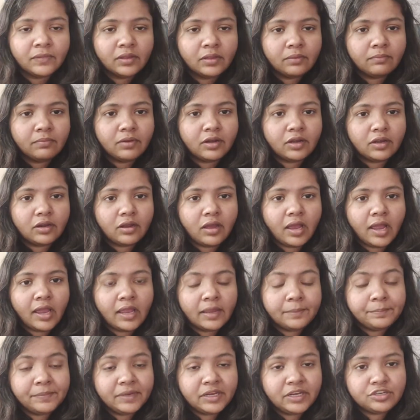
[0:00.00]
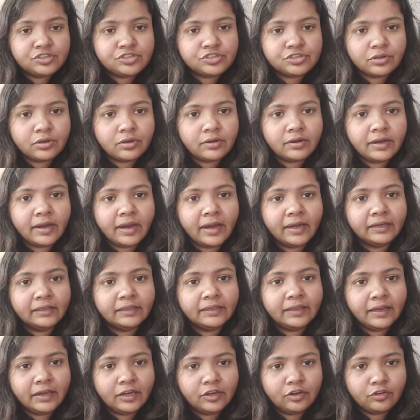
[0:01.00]
but I made sure at
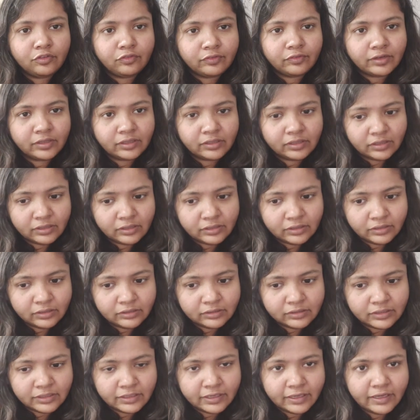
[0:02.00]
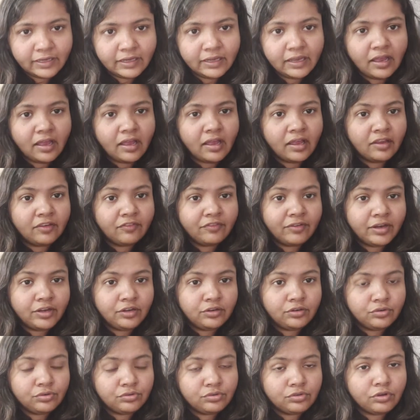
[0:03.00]
the end of the day I
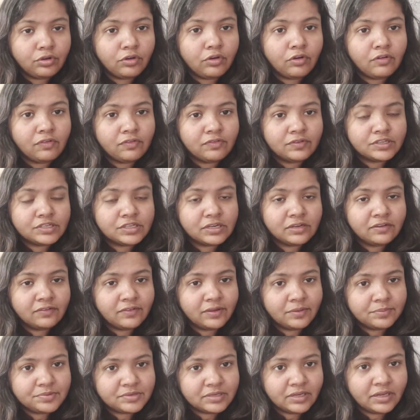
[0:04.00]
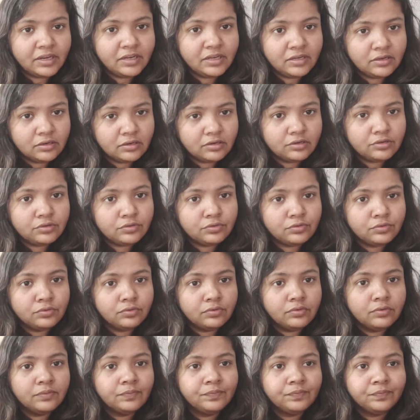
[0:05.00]
went to the official website
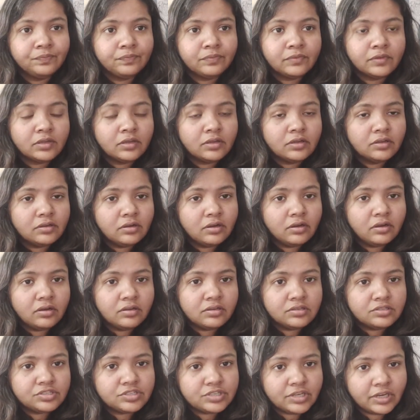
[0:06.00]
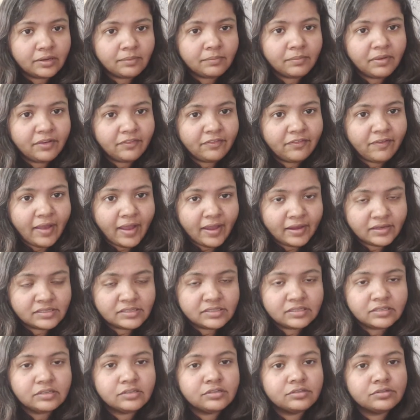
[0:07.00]
to check my
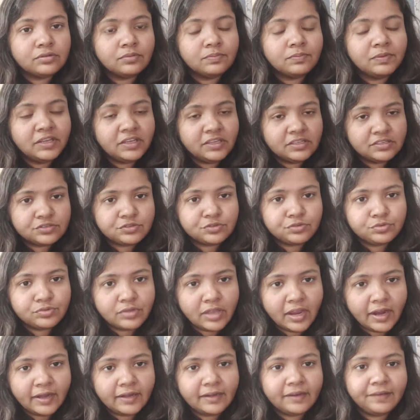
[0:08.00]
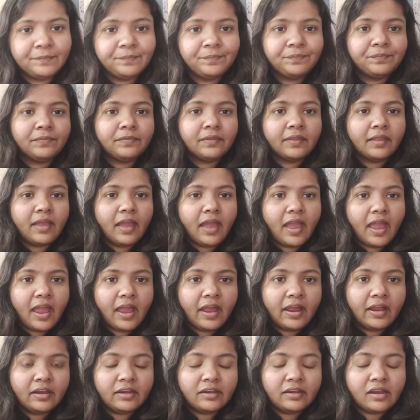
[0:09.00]
facts. So please do that,
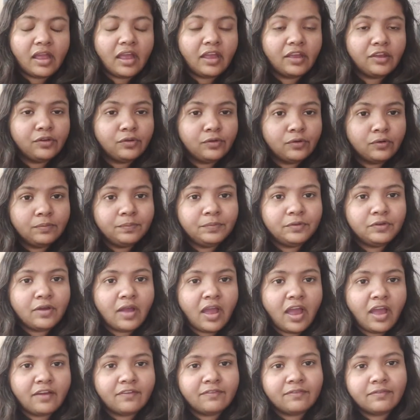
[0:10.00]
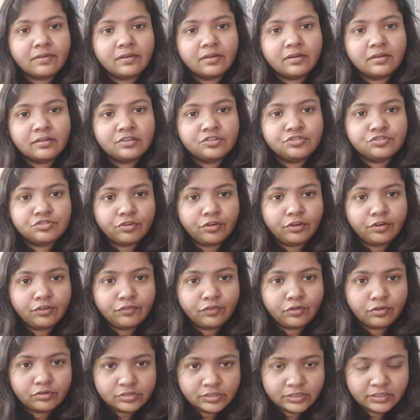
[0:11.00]
and I hope you have enjoyed
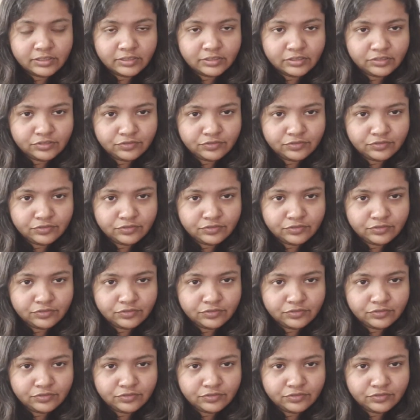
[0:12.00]
watching this